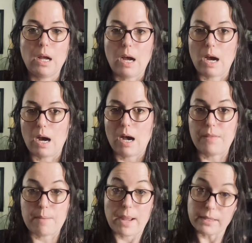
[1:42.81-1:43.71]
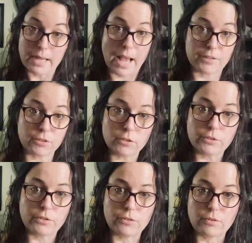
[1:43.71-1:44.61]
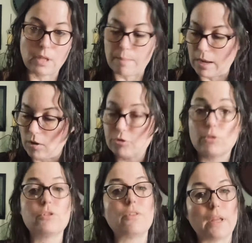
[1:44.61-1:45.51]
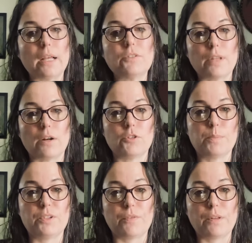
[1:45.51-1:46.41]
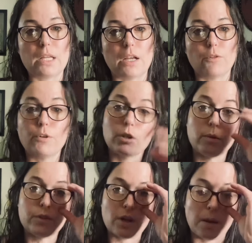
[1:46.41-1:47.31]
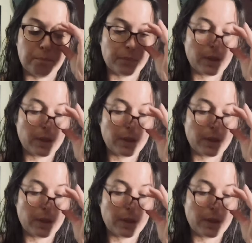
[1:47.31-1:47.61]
They make tassels. They make all sorts of things that are specifically geared for Louis Vuitton.